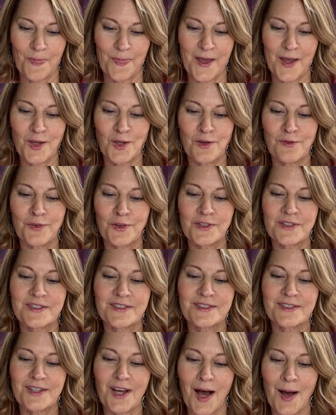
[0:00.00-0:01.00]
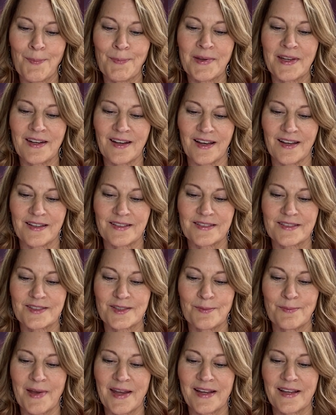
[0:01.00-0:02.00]
Thank you for stopping us
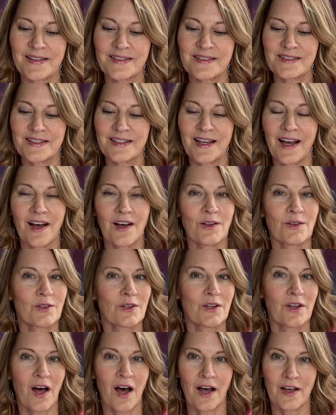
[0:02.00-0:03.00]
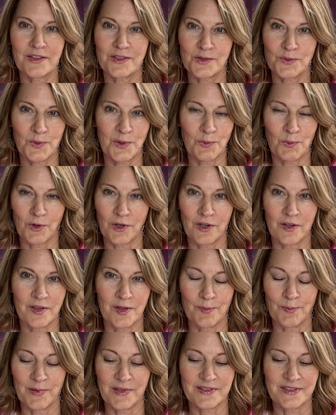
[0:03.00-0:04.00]
to make see how lost we were in
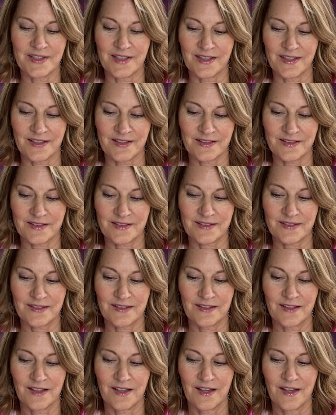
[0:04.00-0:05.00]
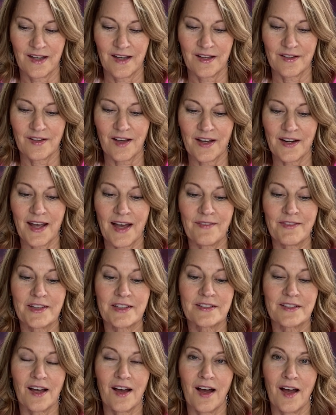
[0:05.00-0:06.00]
the busyness, not
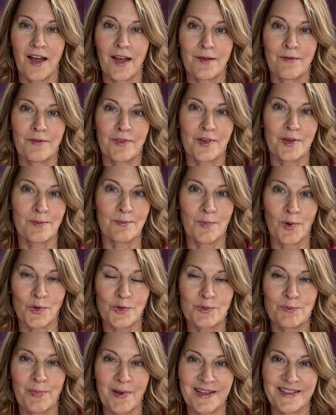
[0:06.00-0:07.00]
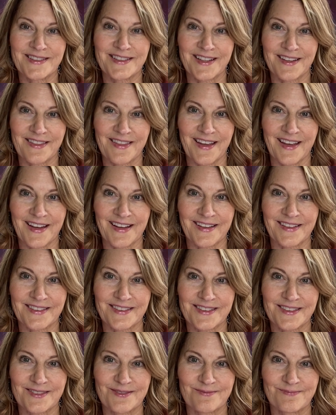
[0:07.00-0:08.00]
having time for the most basic things.